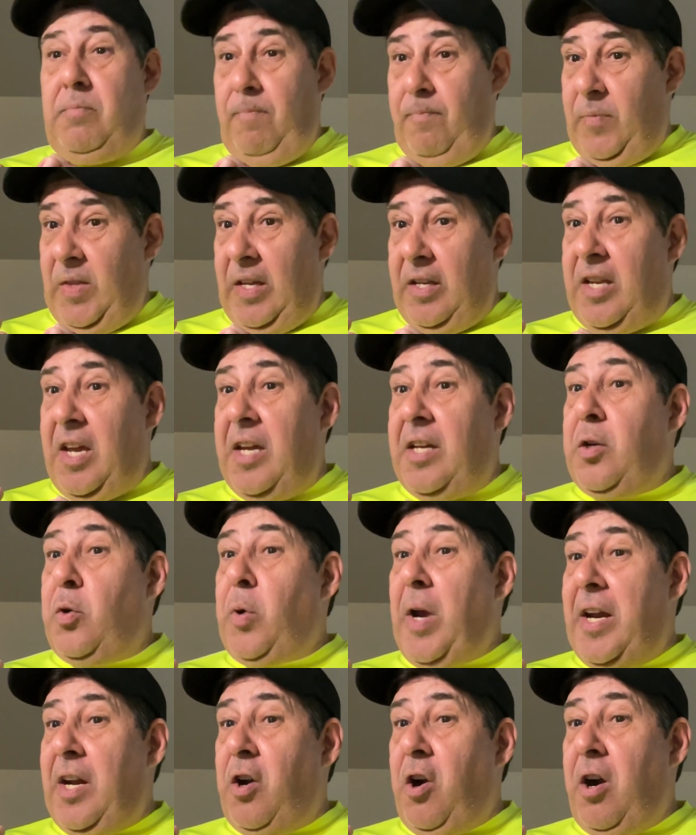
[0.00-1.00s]
they take
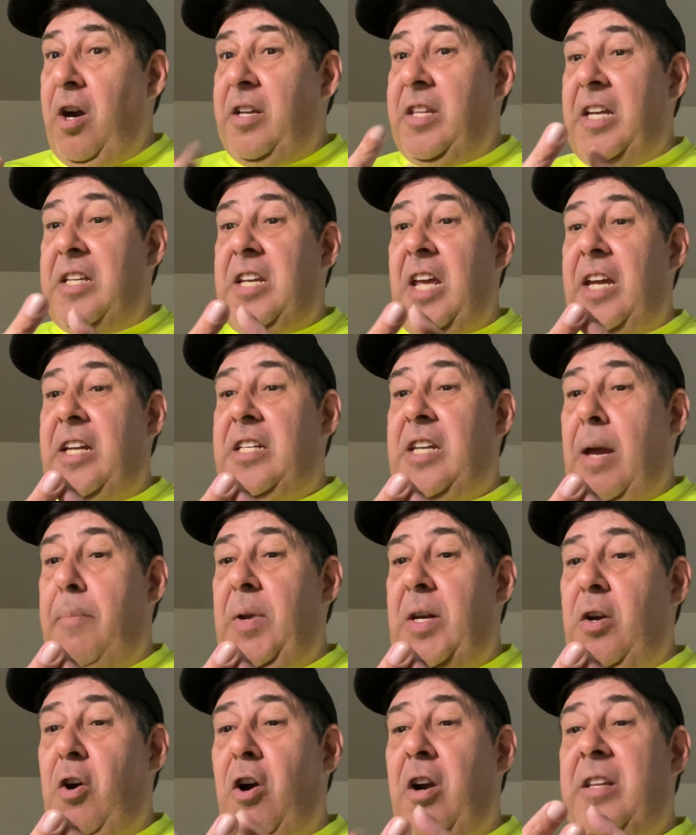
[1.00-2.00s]
credit card, they take
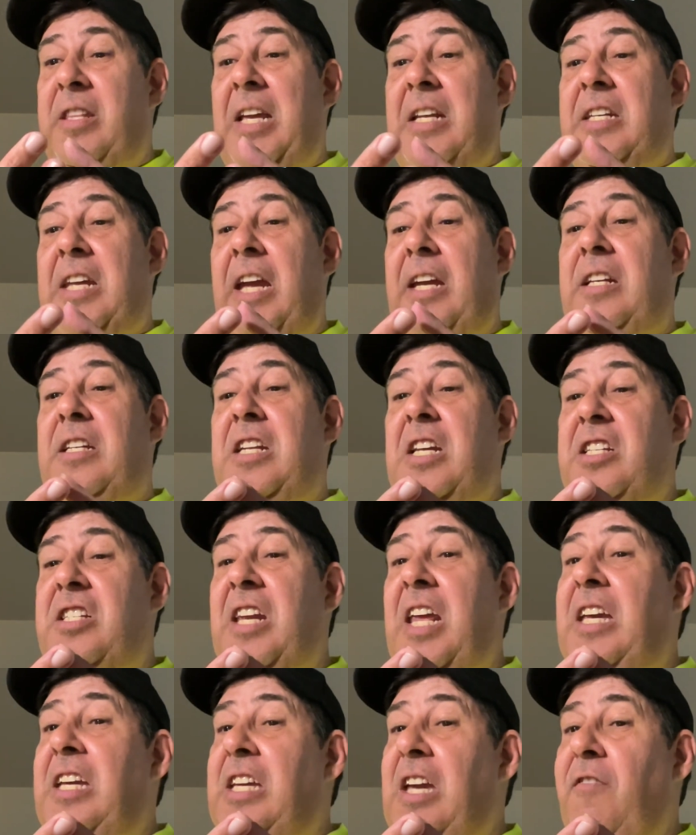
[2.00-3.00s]
debit card, they take
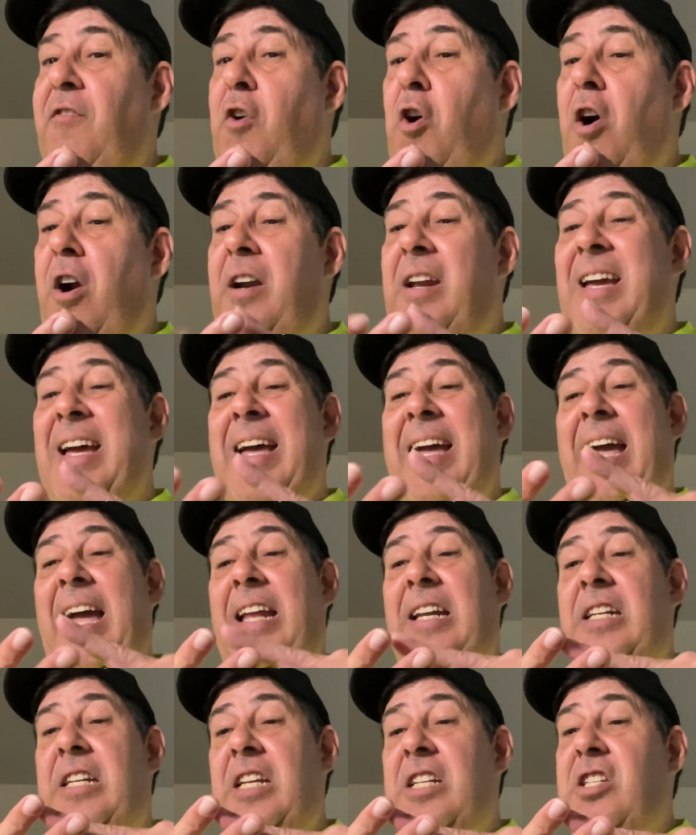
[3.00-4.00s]
Disney gift card,
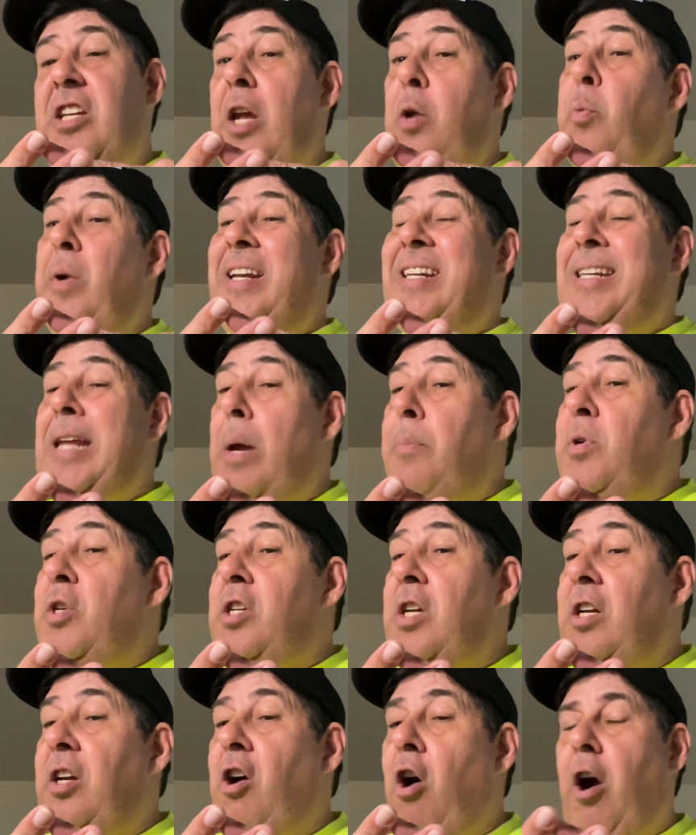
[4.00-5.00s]
and Disney
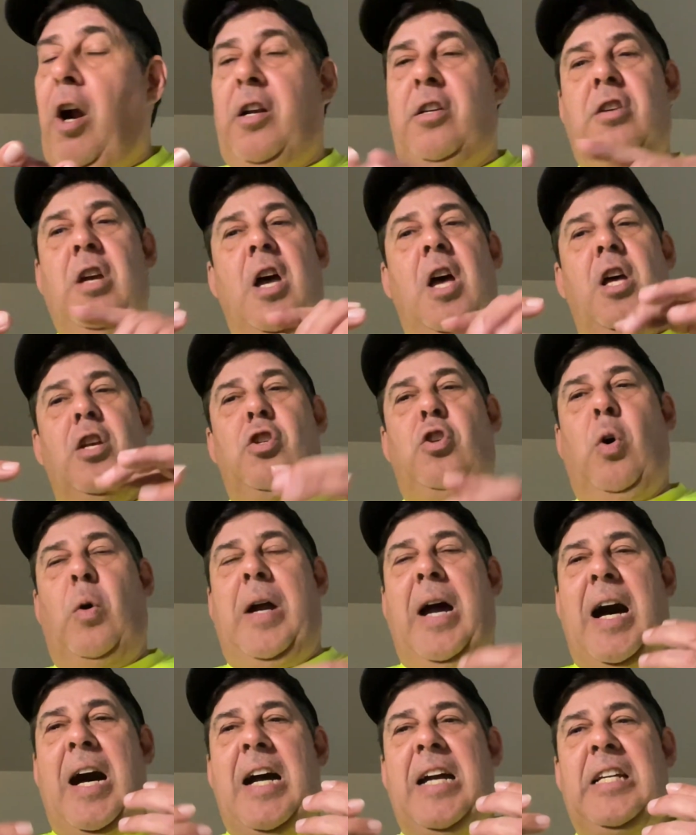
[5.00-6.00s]
redemption cards. So
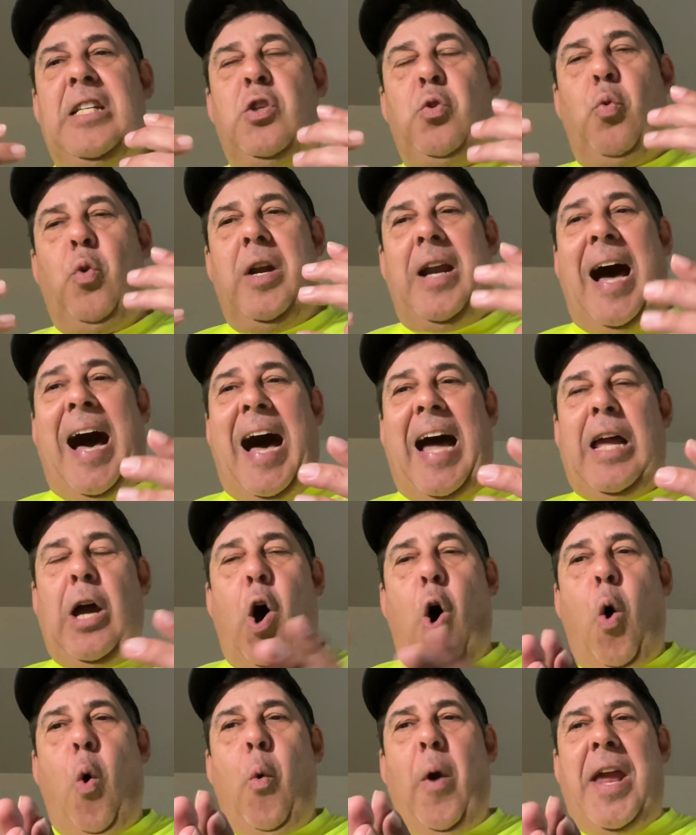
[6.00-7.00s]
guys, what I
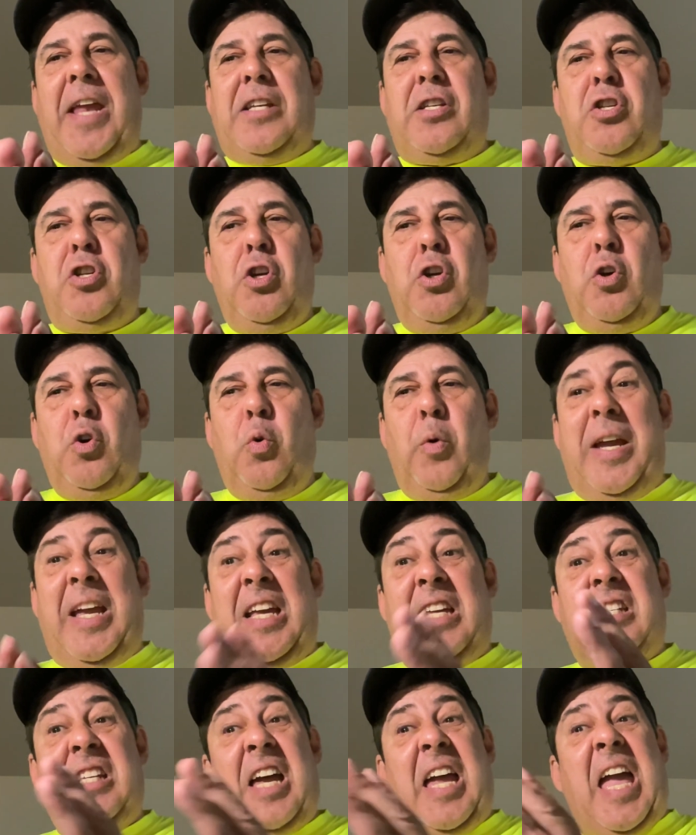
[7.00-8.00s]
always do
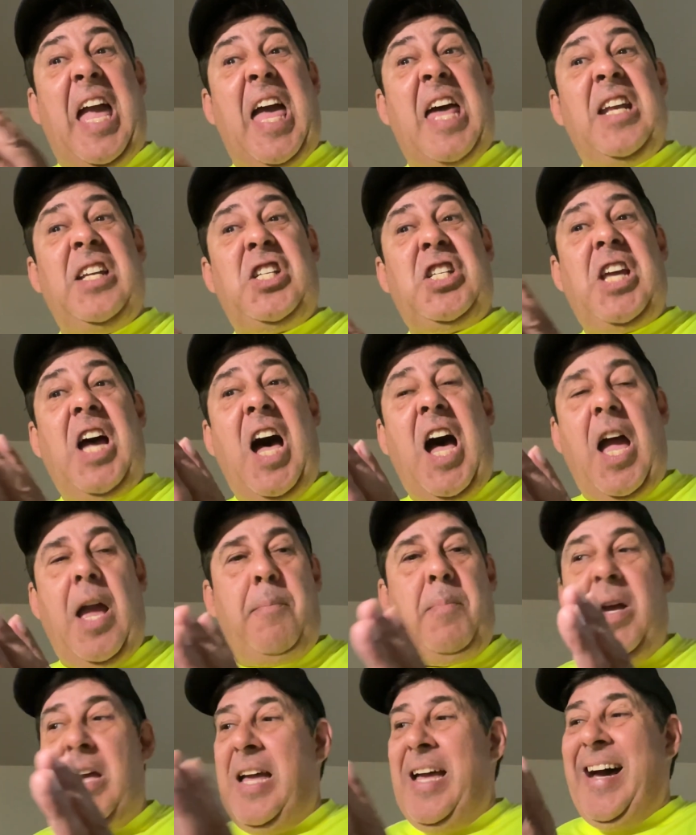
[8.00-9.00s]
is ahead of
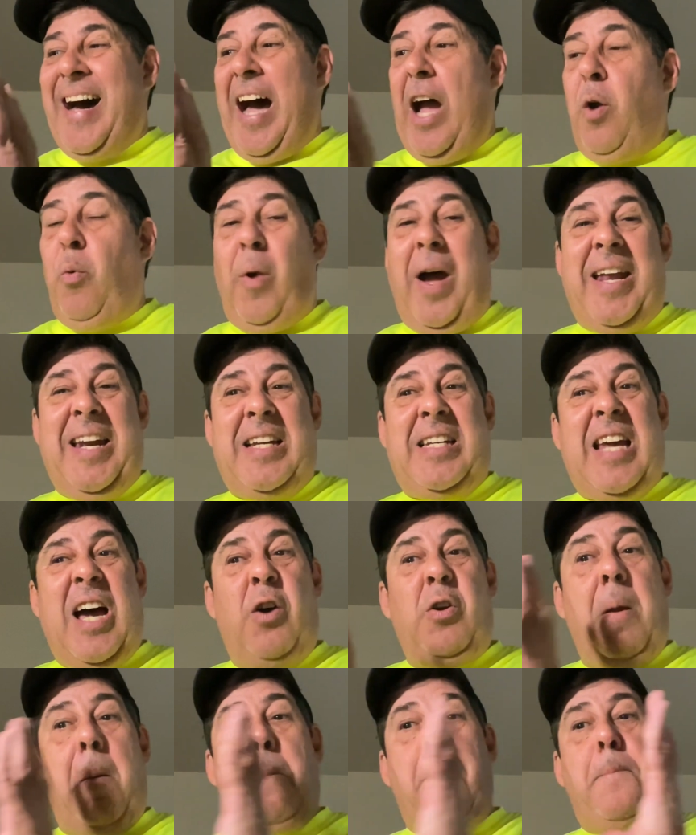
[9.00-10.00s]
time, I write it
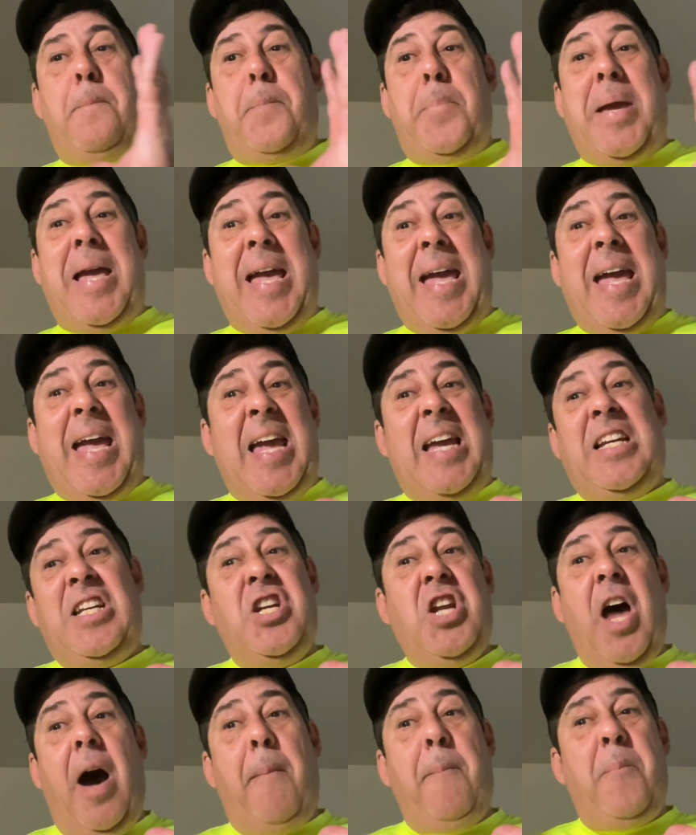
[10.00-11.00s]
down in big
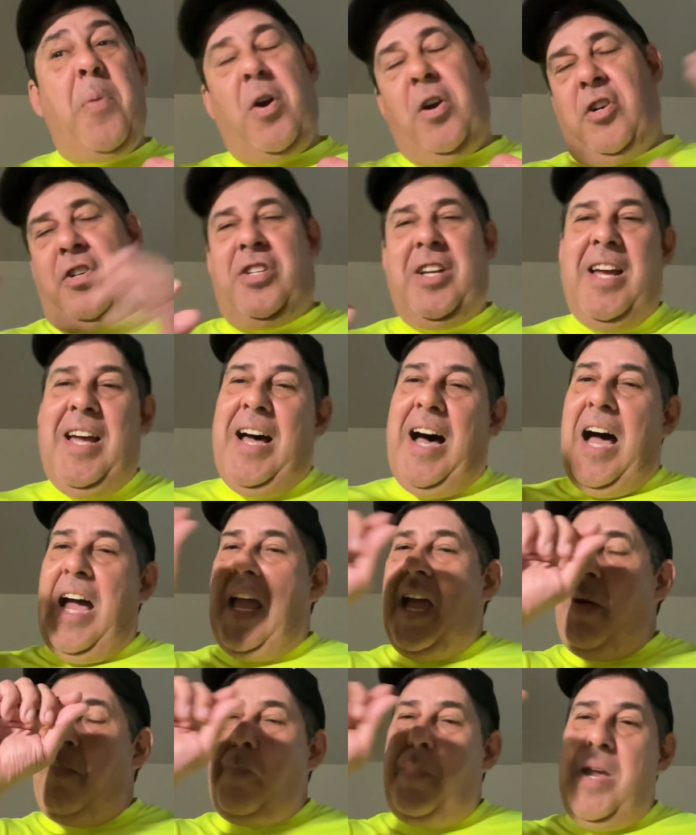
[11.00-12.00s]
numbers. I
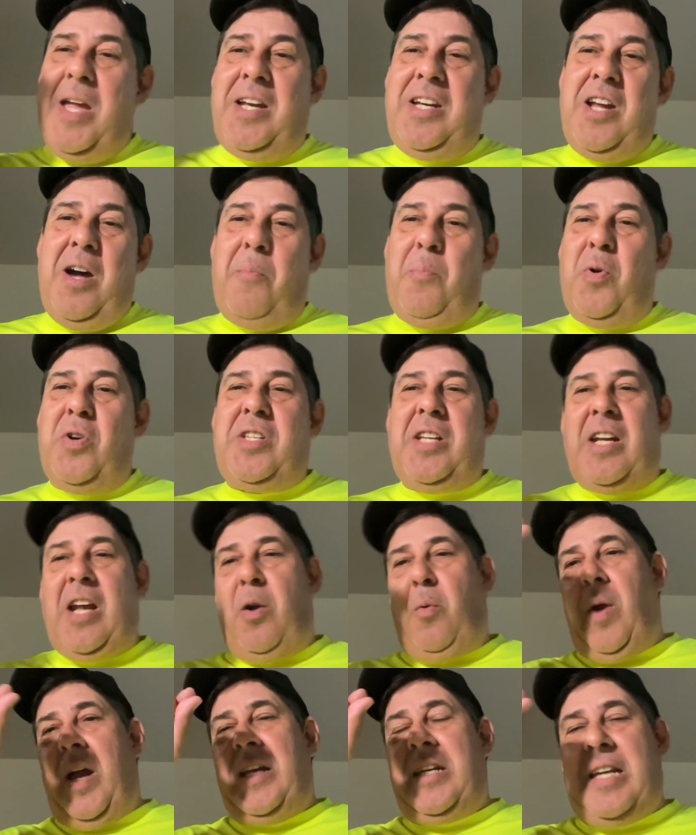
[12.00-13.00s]
have big numbers, and I
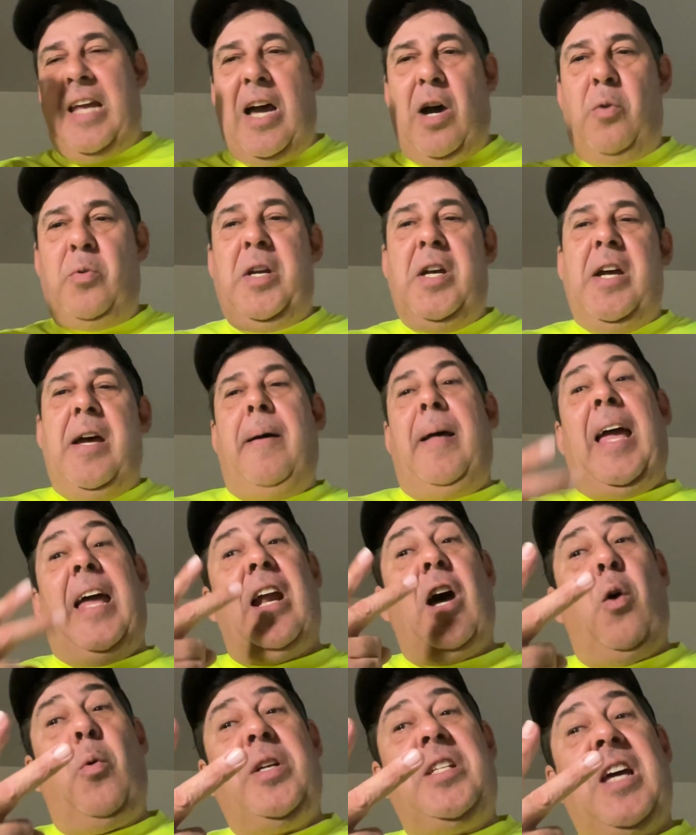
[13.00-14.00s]
write down, and I
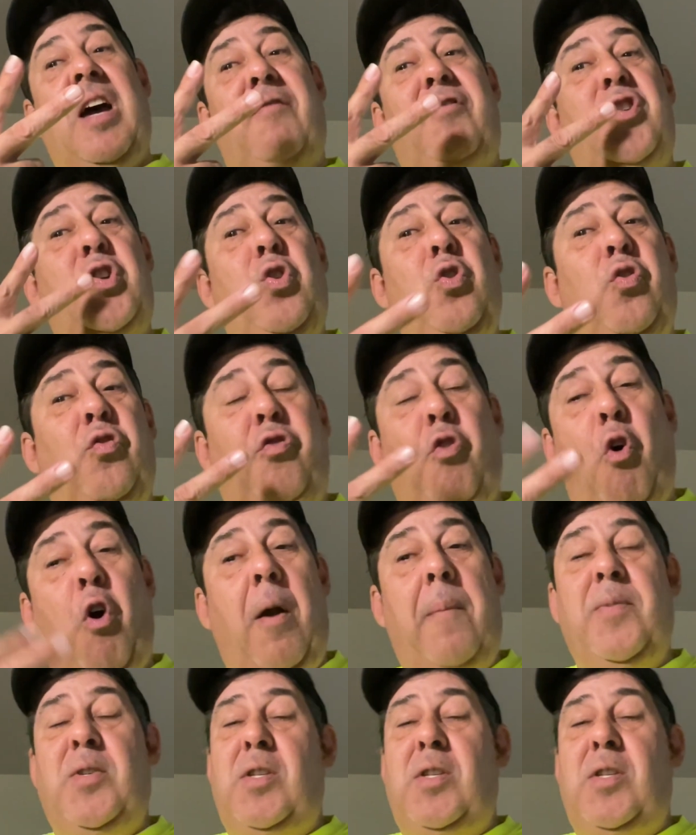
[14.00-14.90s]
always have 2 forms